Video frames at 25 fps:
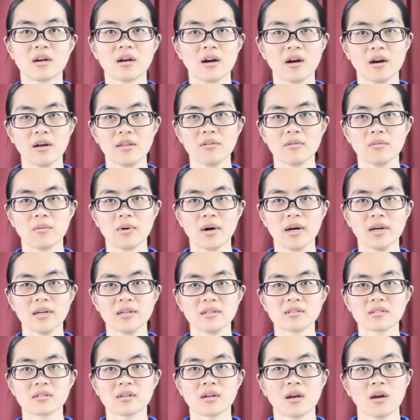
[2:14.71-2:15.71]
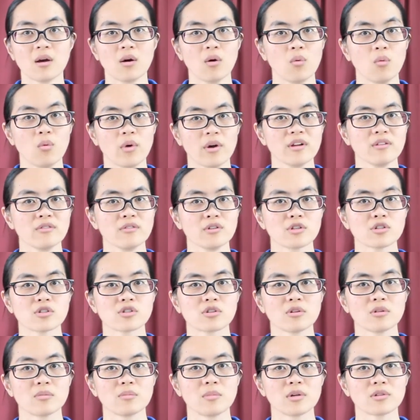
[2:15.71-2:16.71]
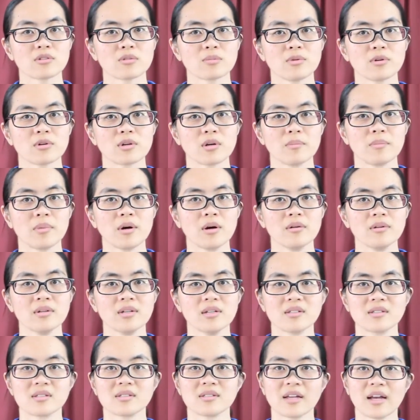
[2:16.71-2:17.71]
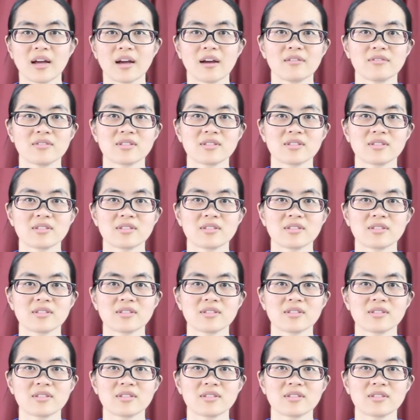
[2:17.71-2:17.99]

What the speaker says: Otherwise, what if you're shown multiple components that have the